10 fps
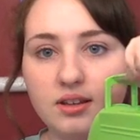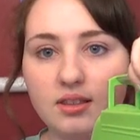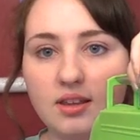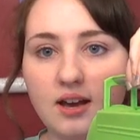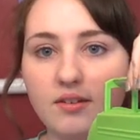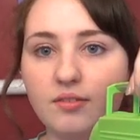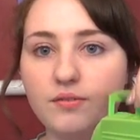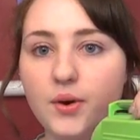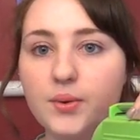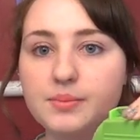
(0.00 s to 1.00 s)
that
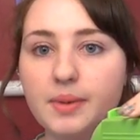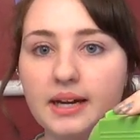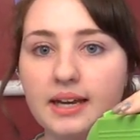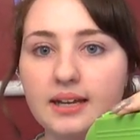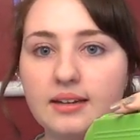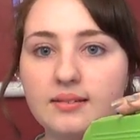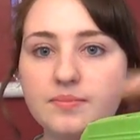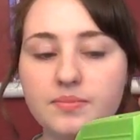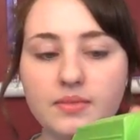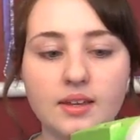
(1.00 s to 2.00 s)
folds back in,
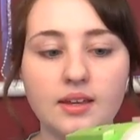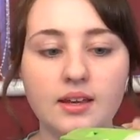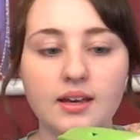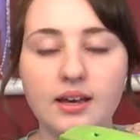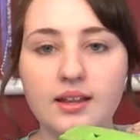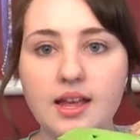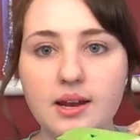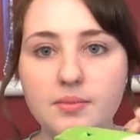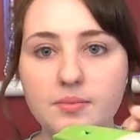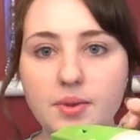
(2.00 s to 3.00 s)
and
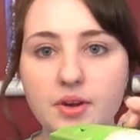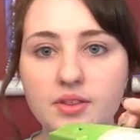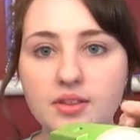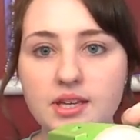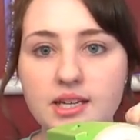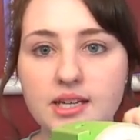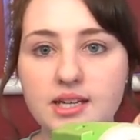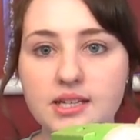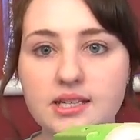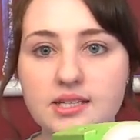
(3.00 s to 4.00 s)
then both of
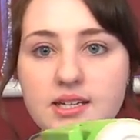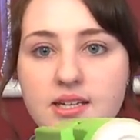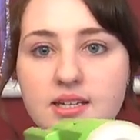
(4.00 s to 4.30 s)
these,